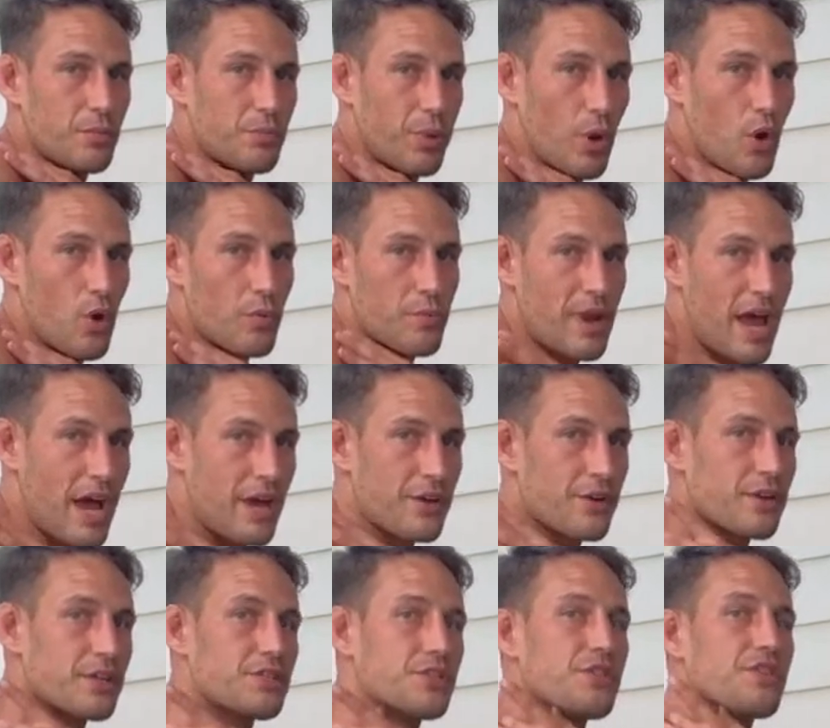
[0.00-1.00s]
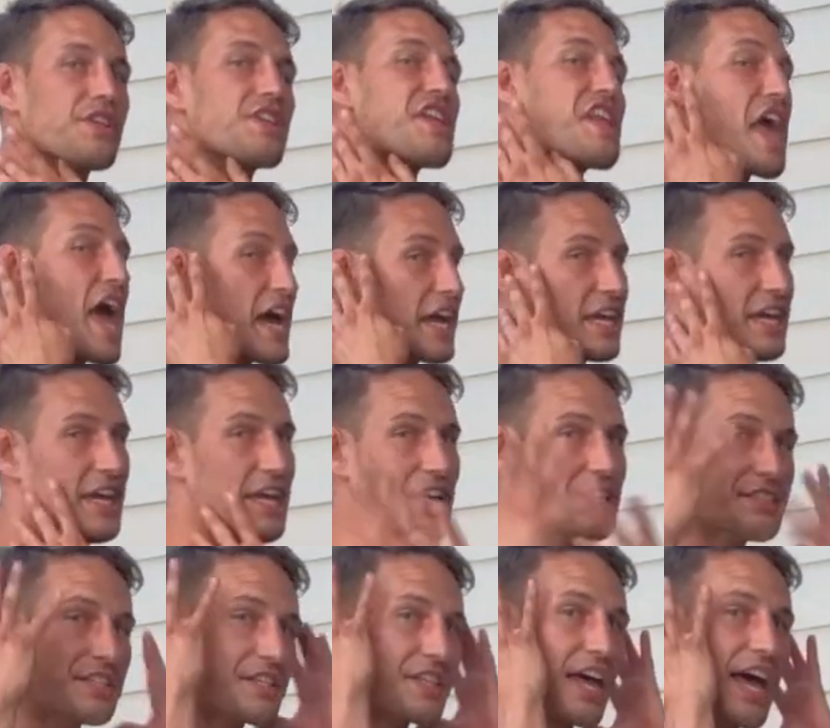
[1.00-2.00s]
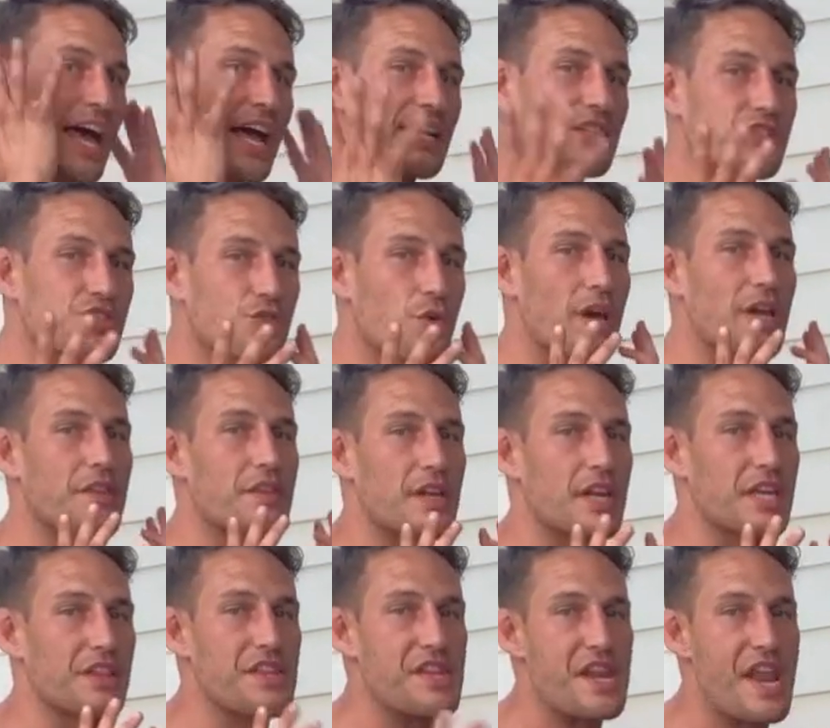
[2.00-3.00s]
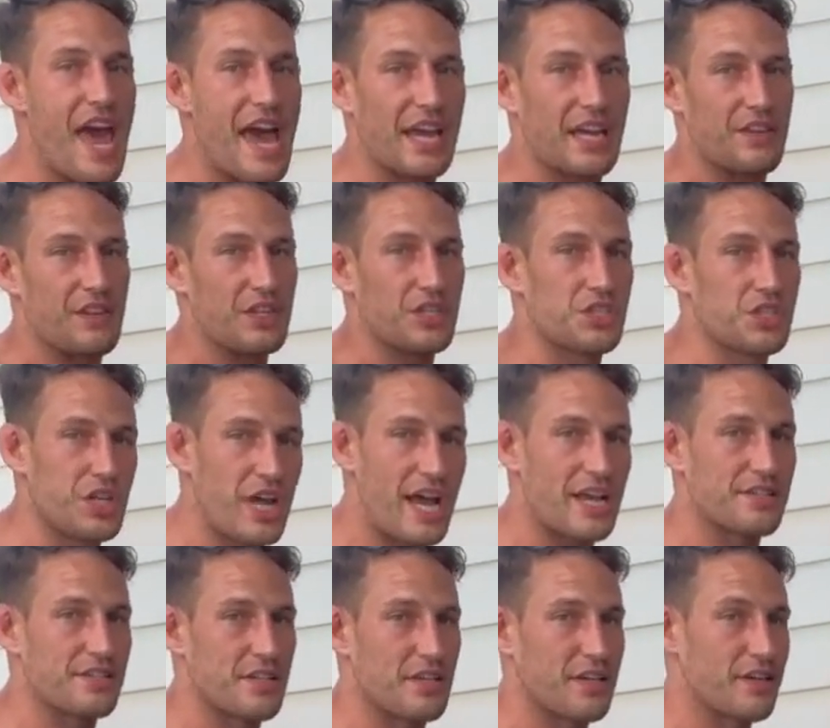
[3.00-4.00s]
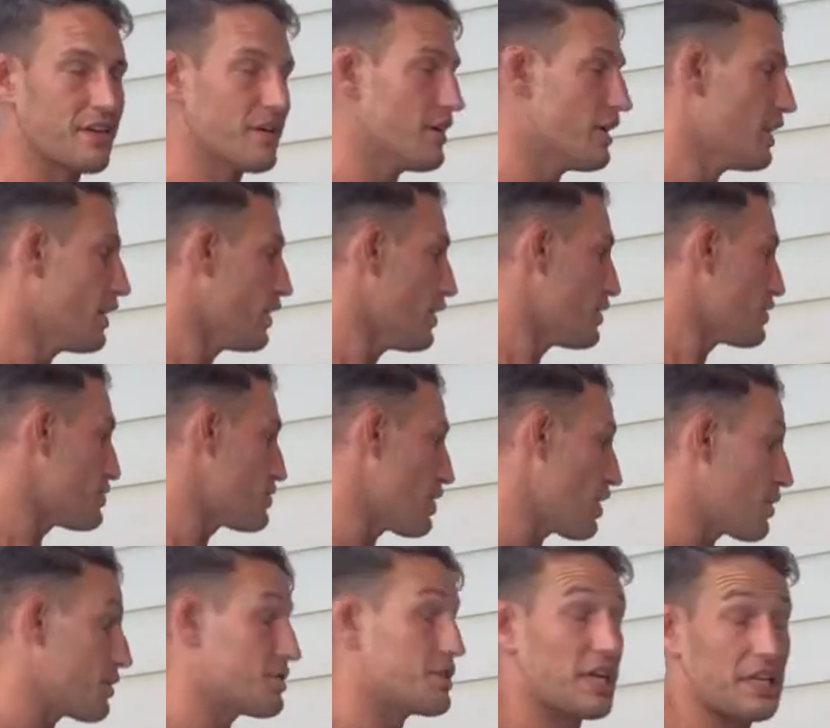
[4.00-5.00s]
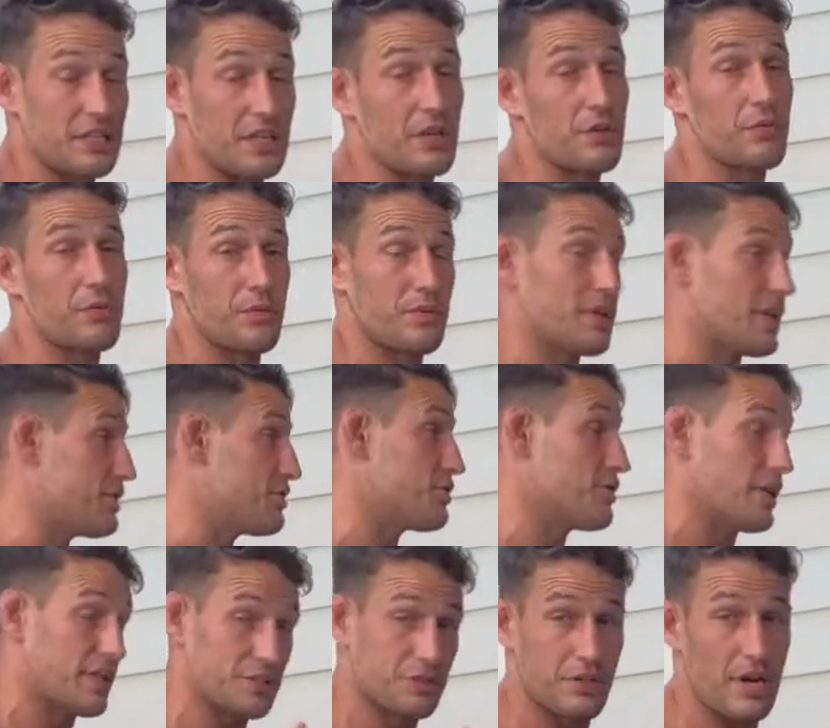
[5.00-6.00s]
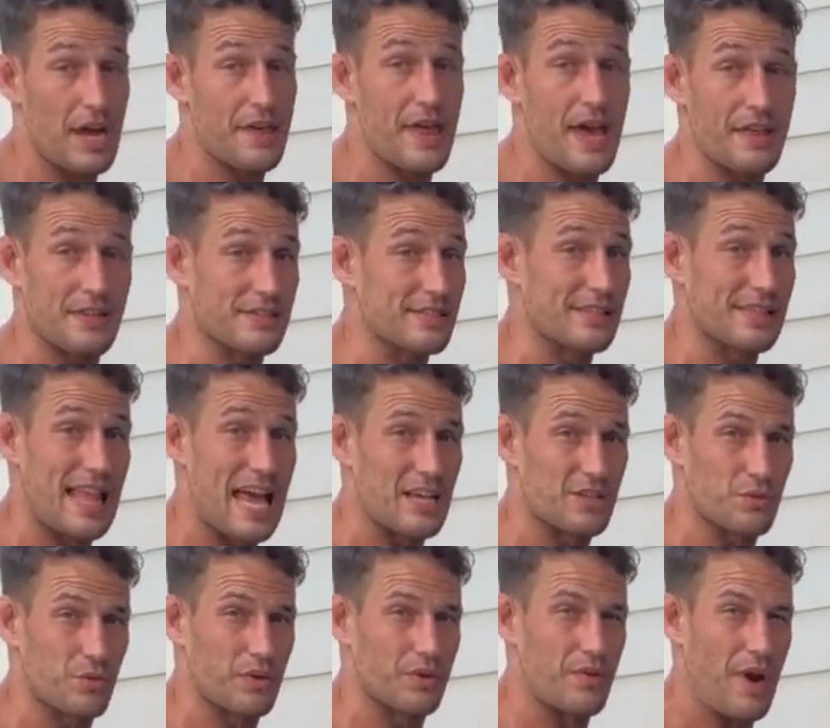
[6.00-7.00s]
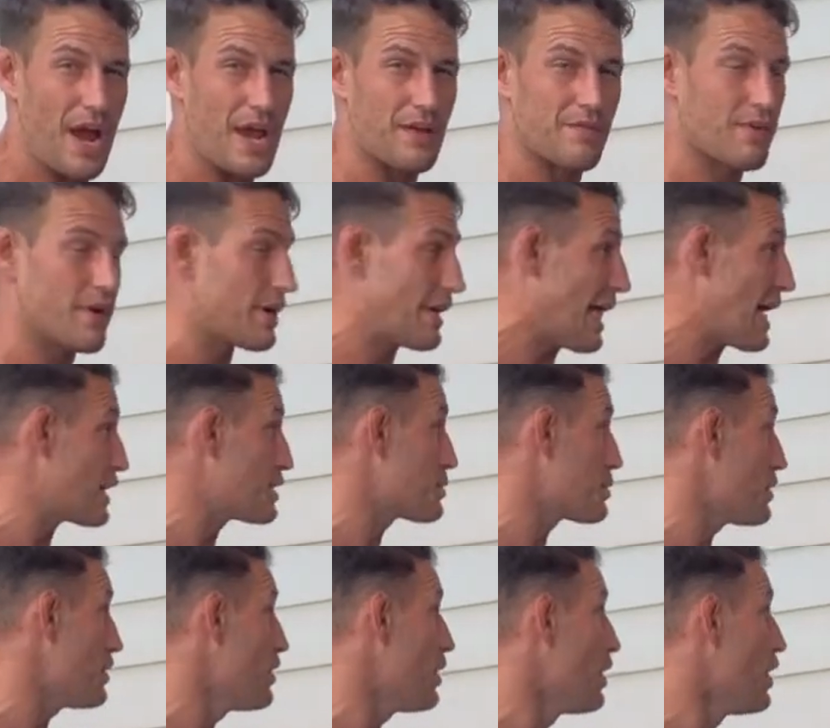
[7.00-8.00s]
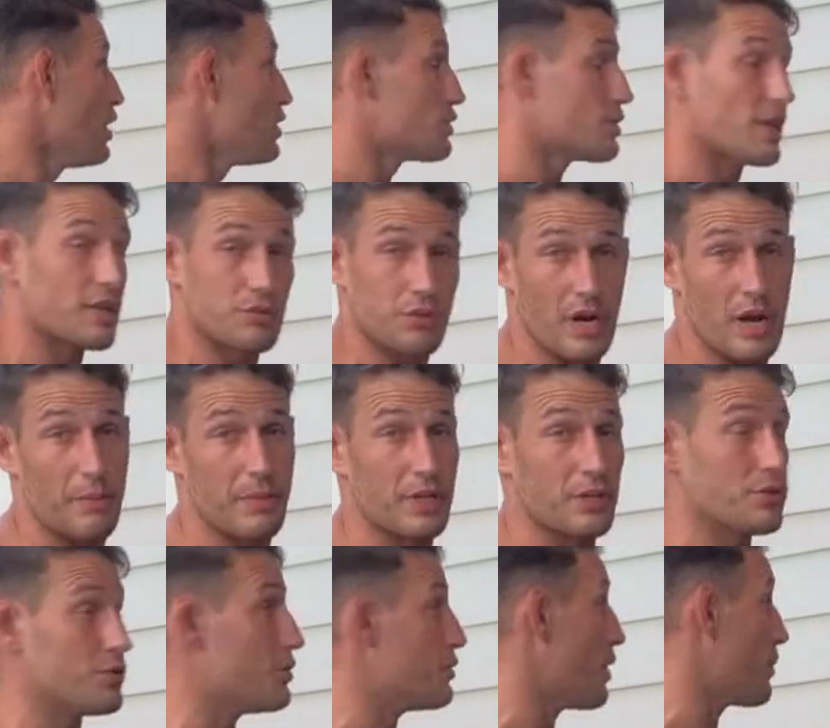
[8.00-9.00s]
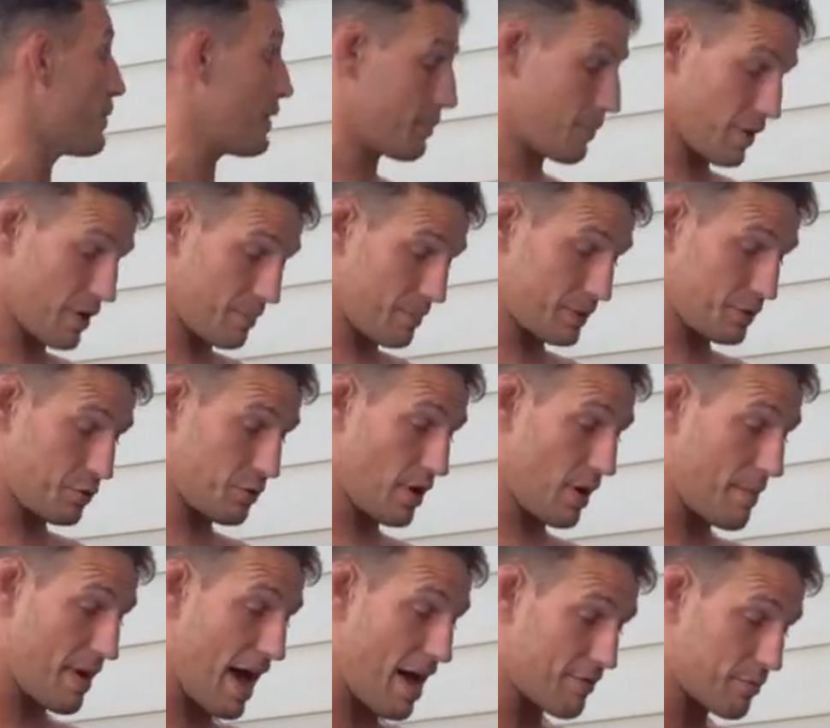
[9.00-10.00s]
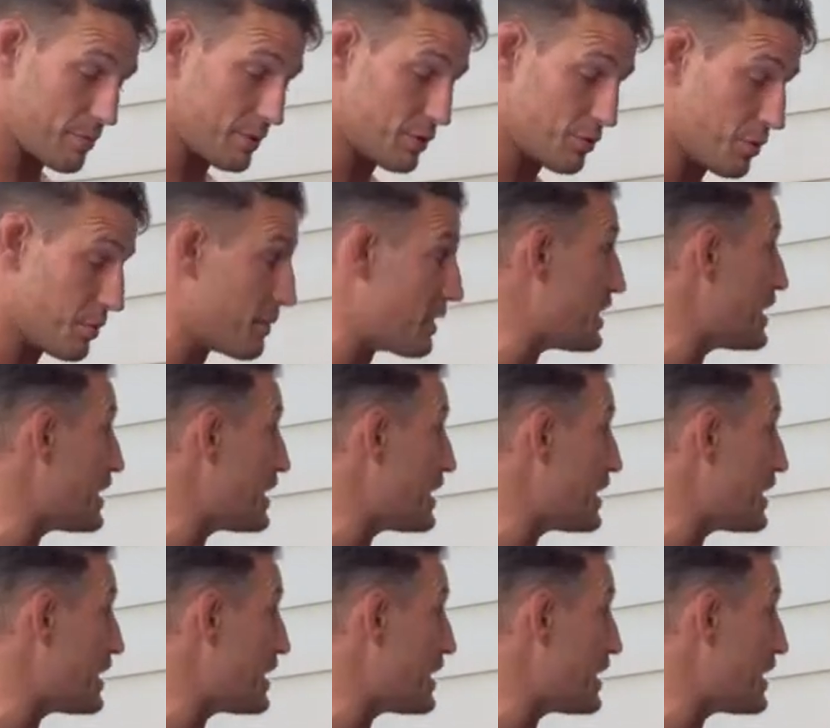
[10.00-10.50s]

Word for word: boom, now you're into the neck, to the head, strengthening the neck and the chest here. So that, it, let's, let's try that. This is the last one, right? Very last one. So that's what I'm gonna do. I'm gonna put it between, I'm gonna have it between my